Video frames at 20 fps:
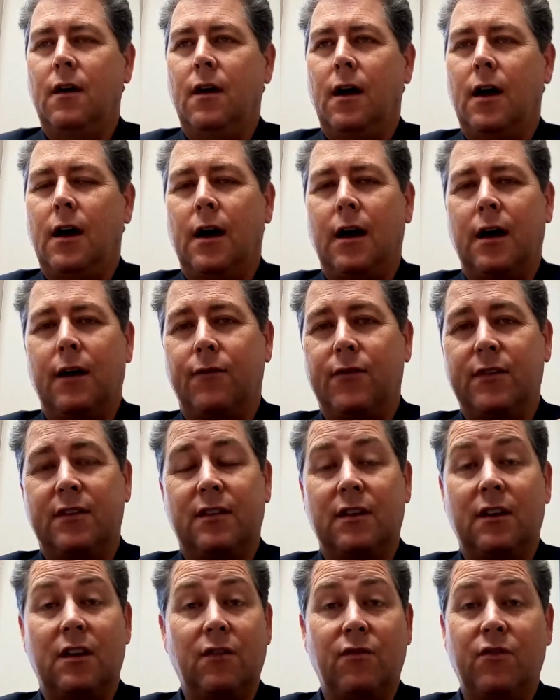If it's a
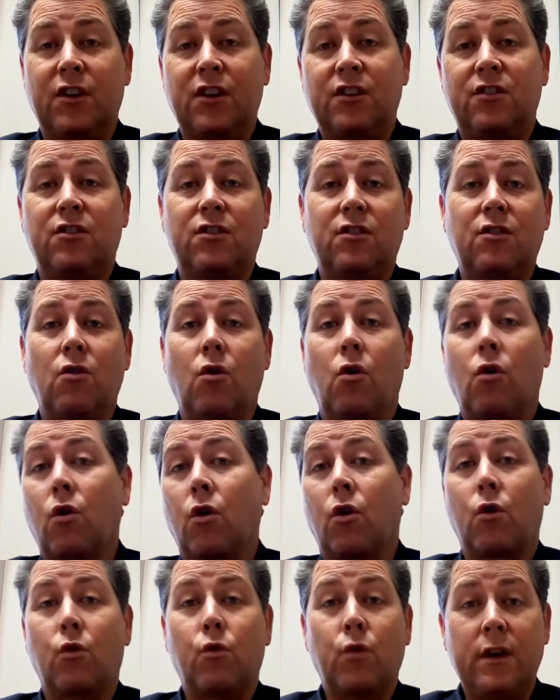division
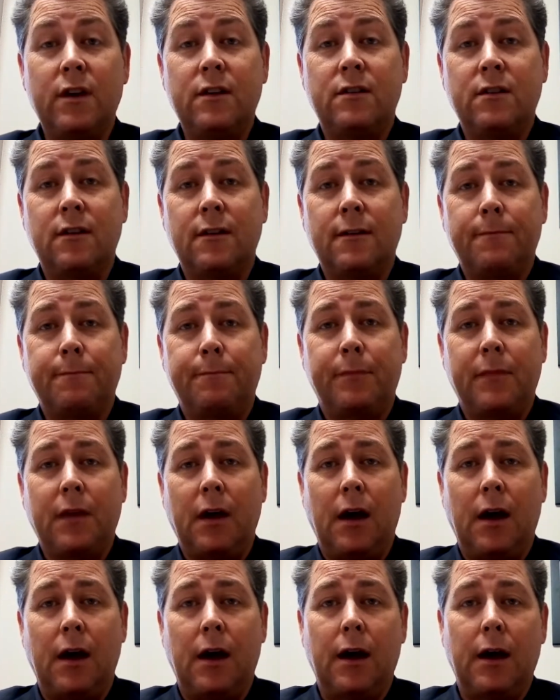or a region,
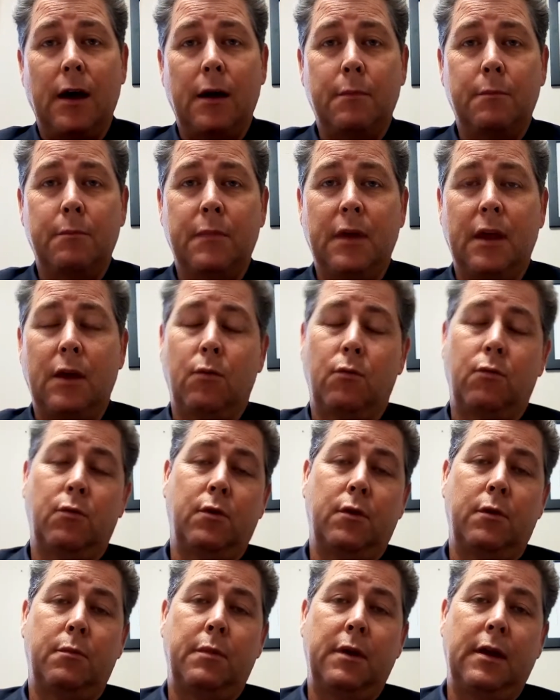it
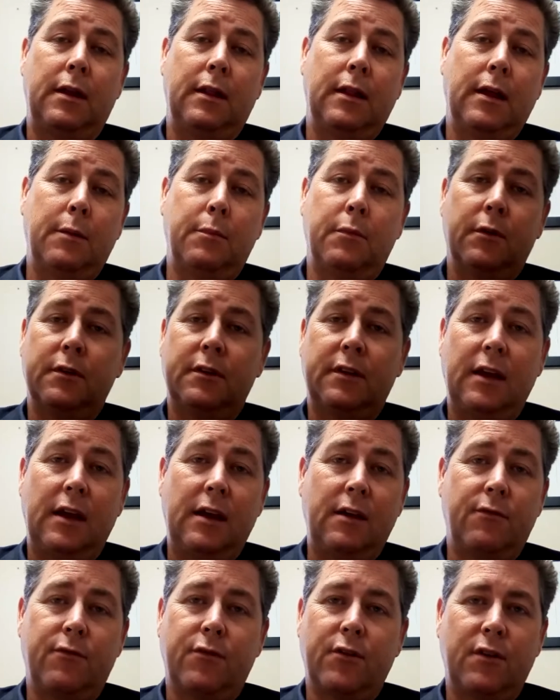would be labeled D
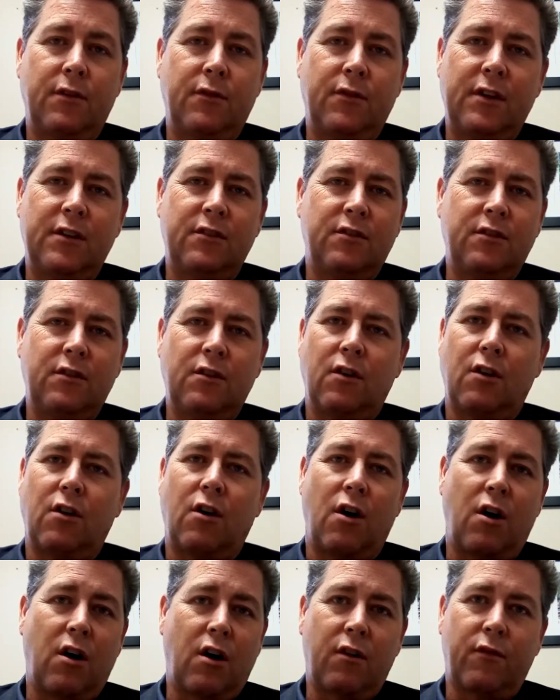for division or
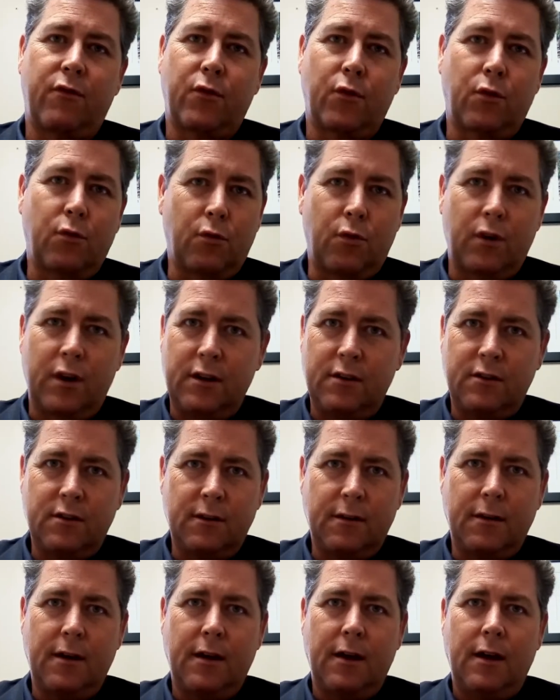R for
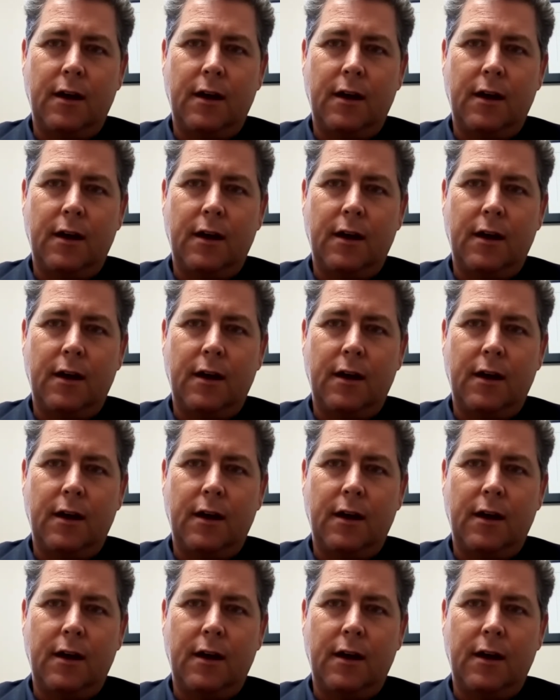region.